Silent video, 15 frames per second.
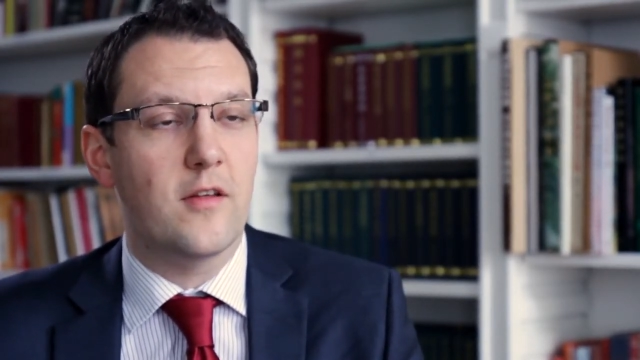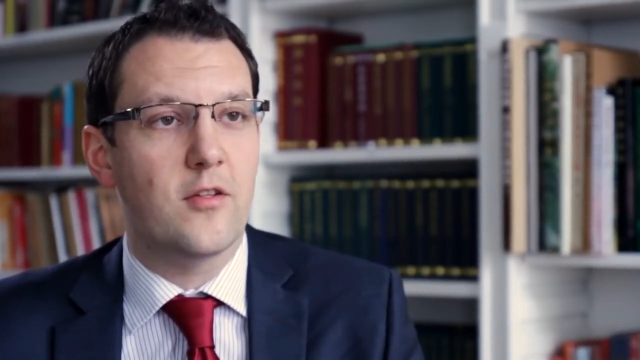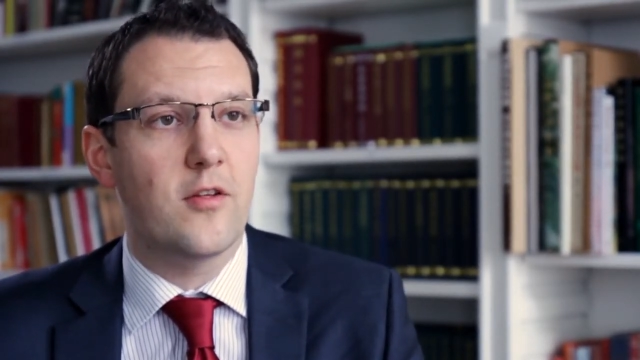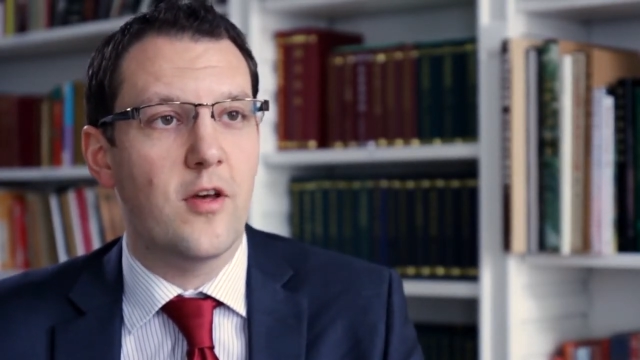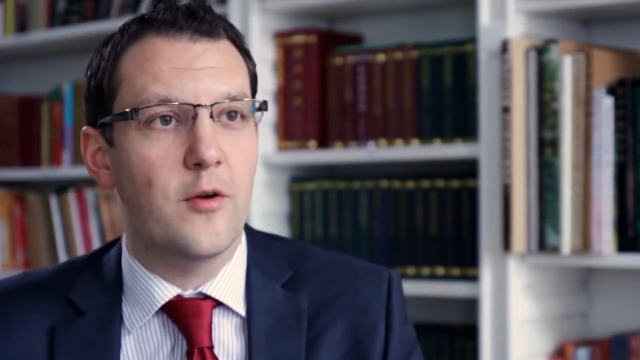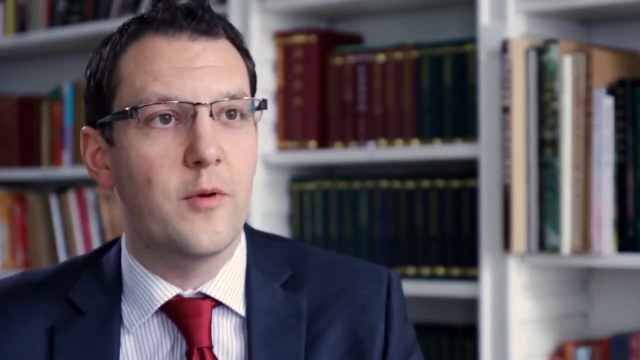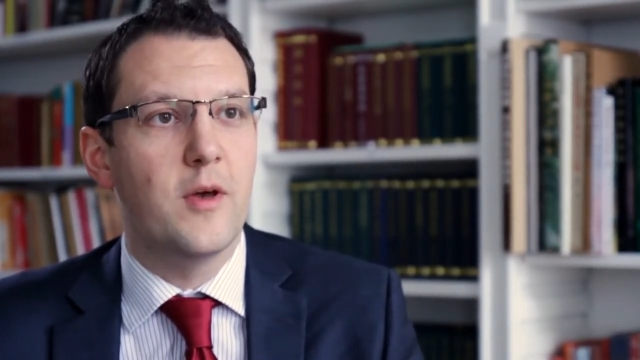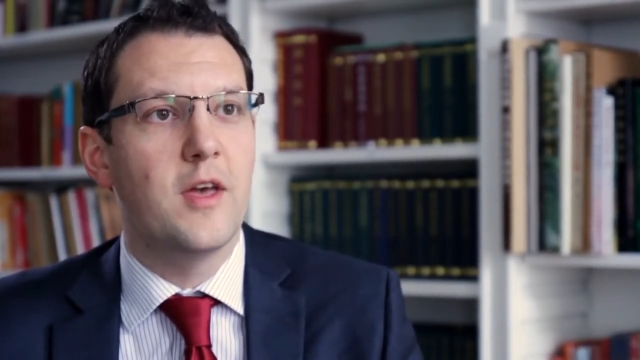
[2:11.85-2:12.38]

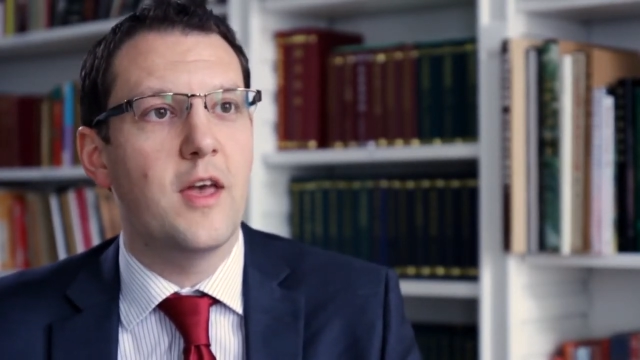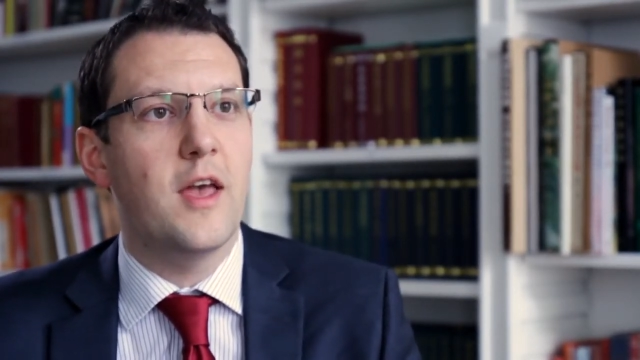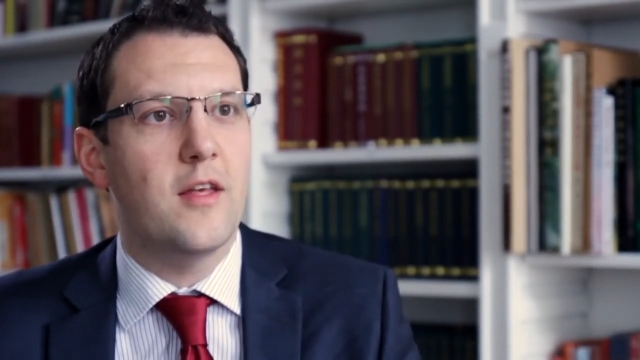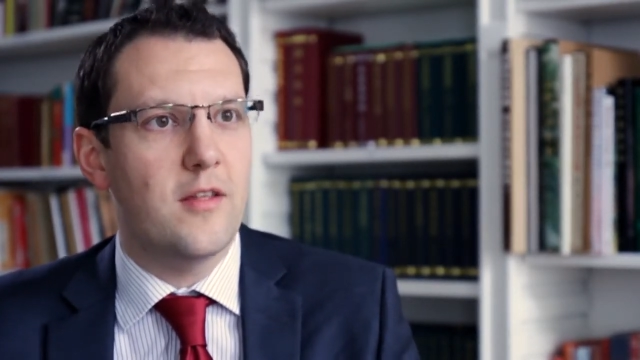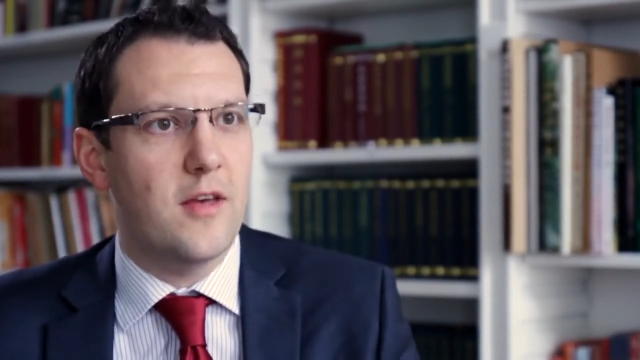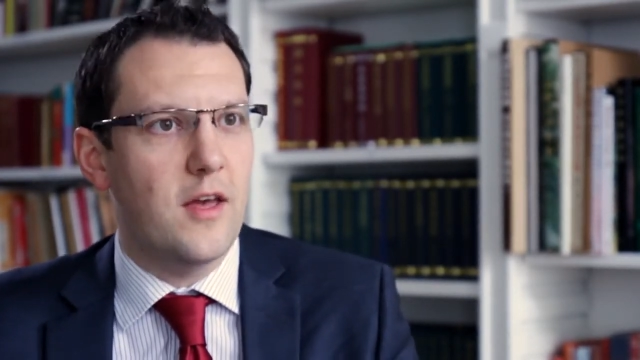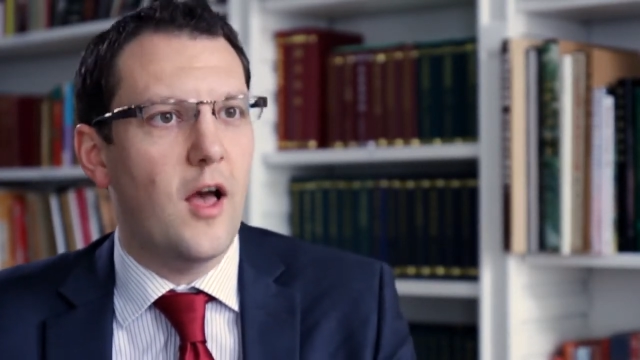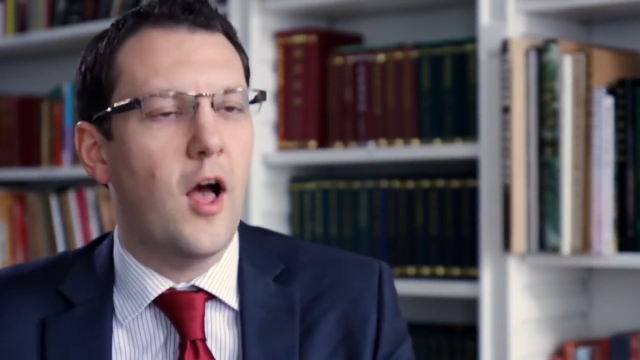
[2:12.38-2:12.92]
So
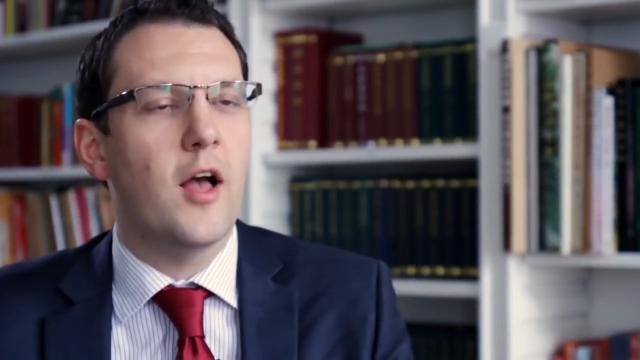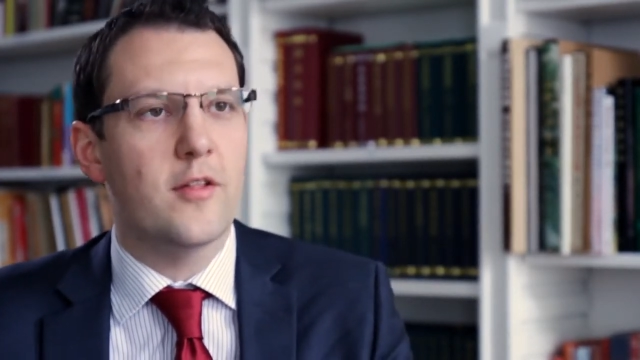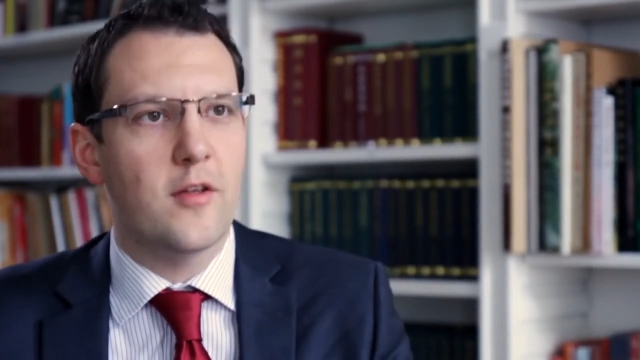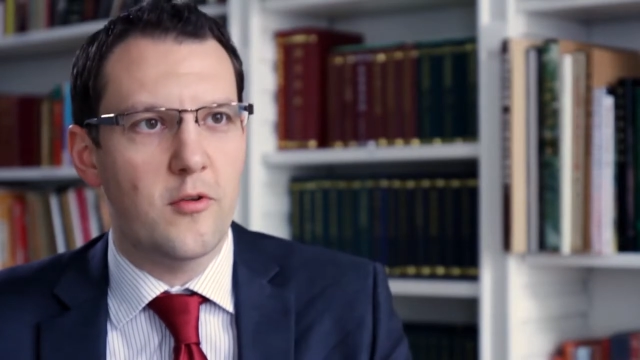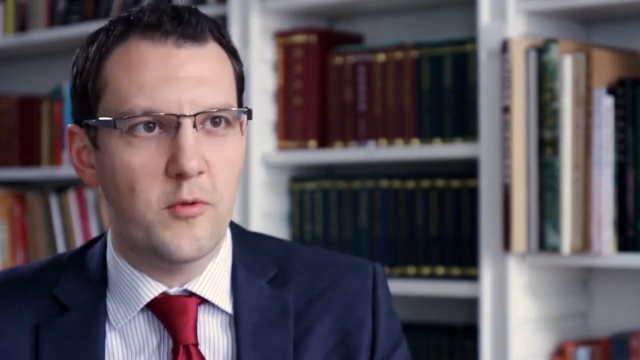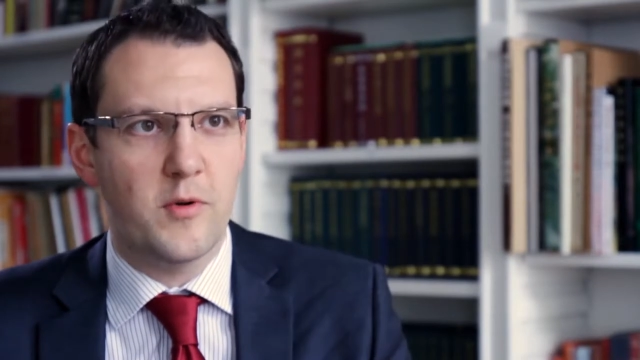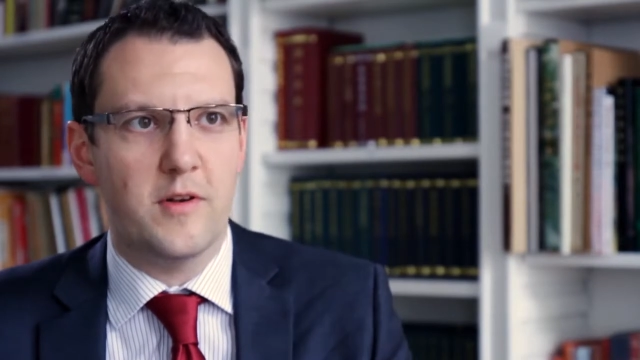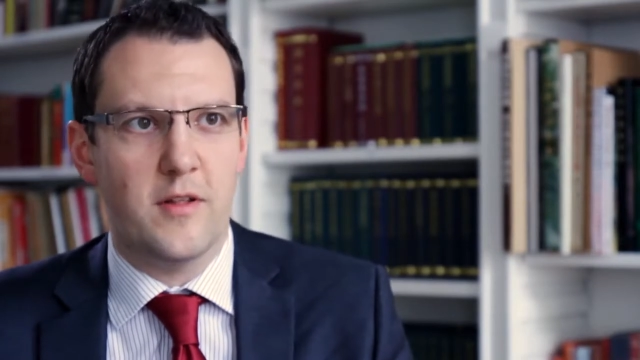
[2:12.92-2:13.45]
is it
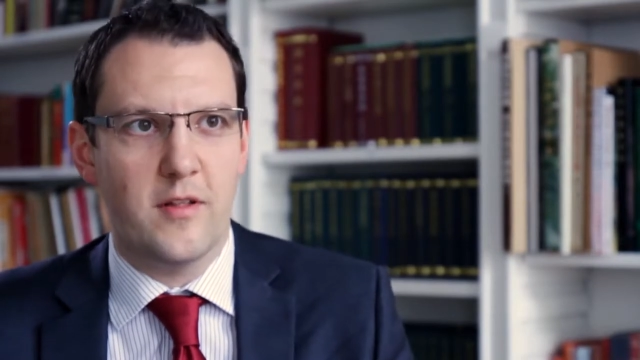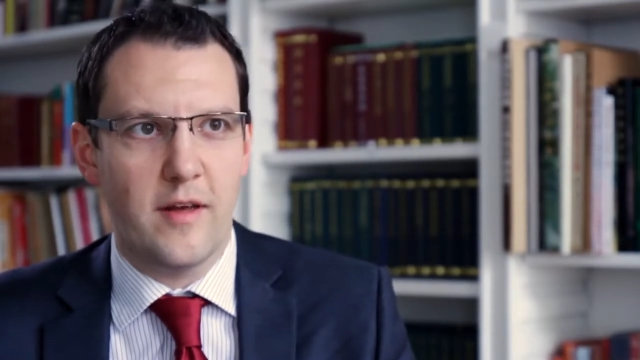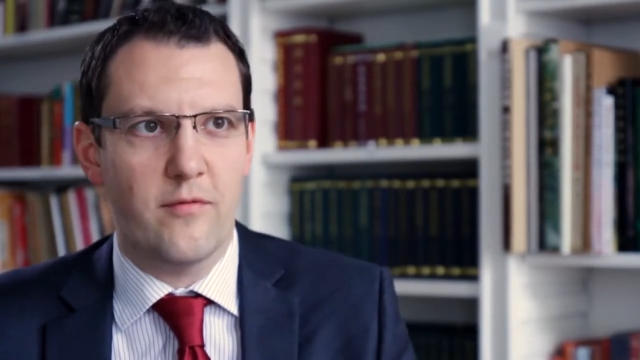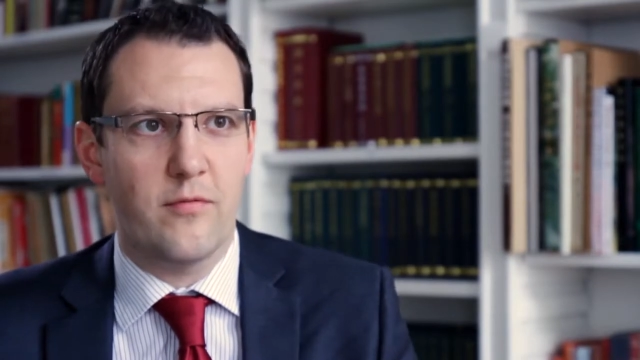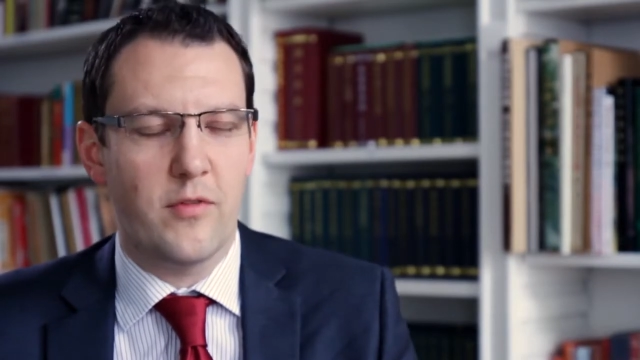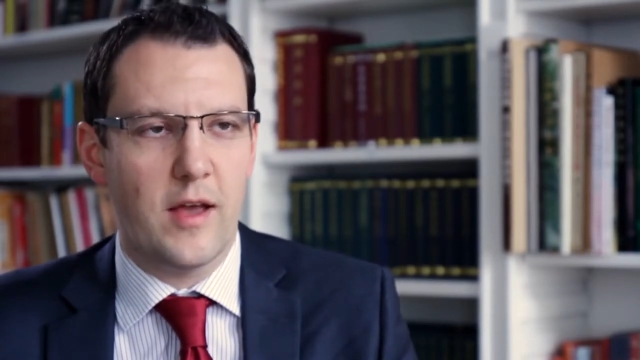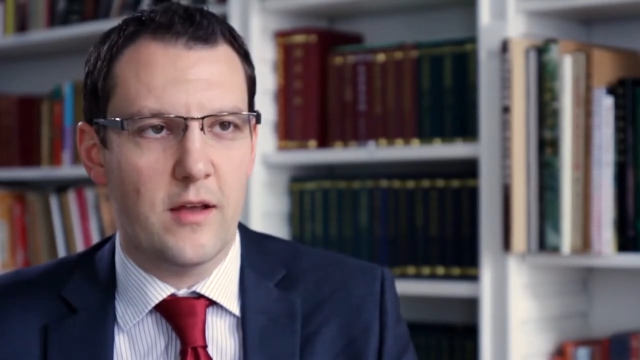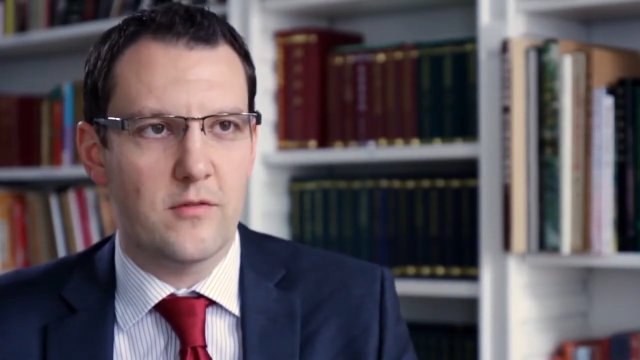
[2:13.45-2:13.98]
ISO
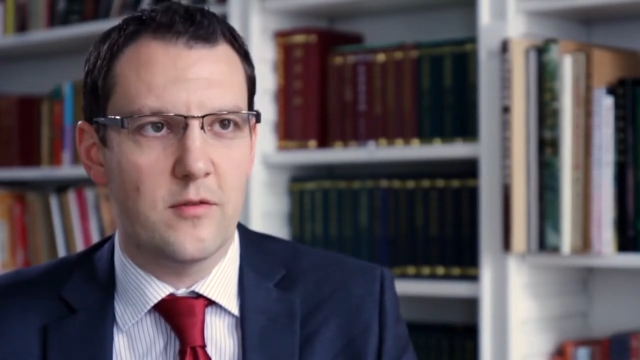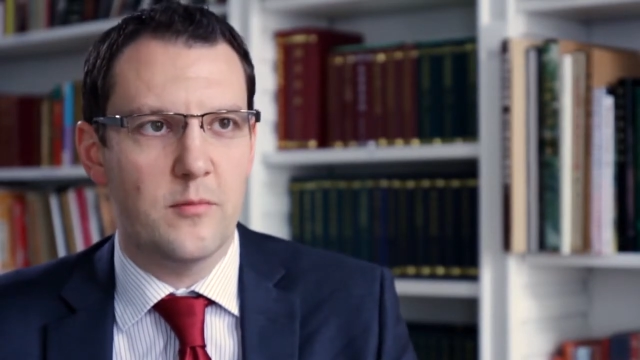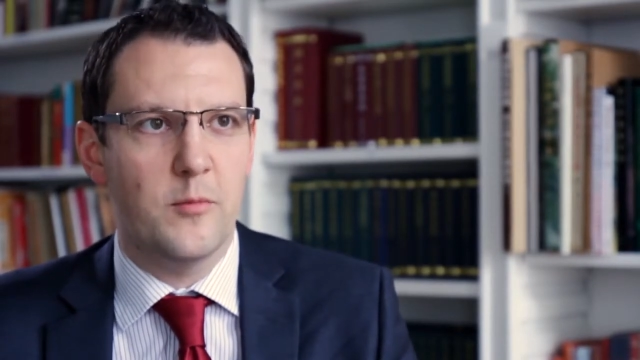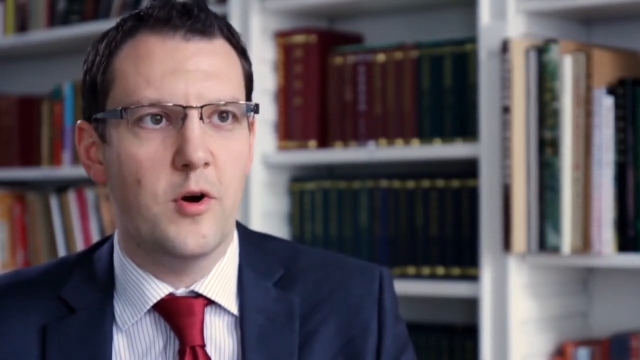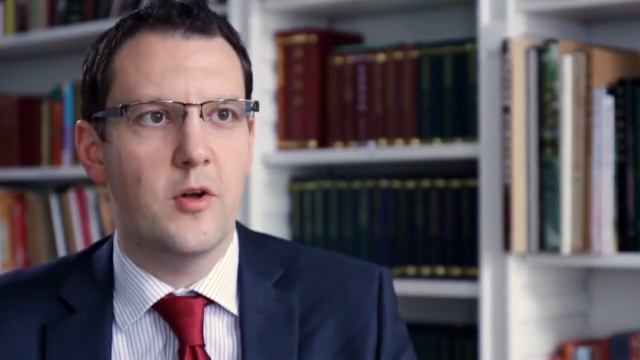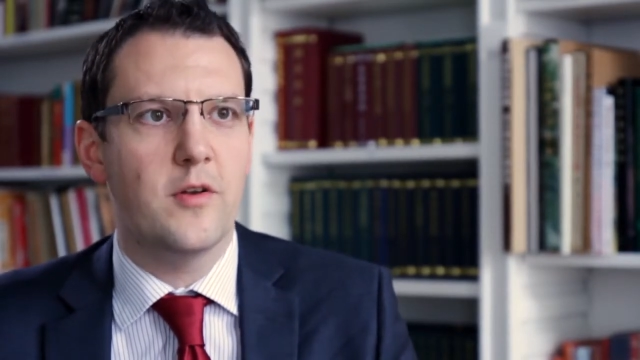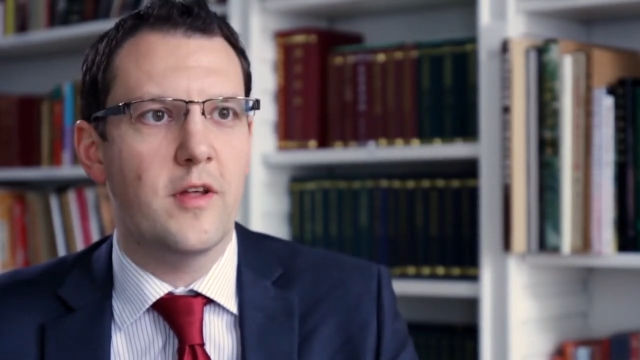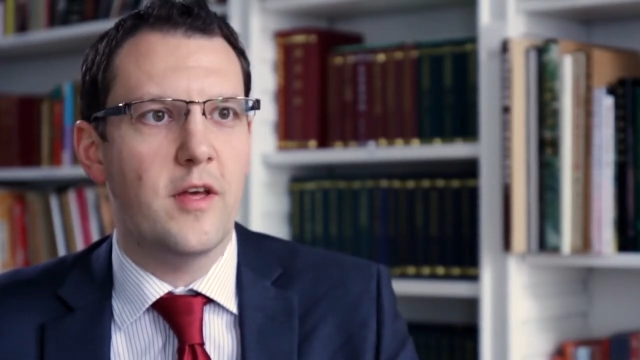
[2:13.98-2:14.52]
27001?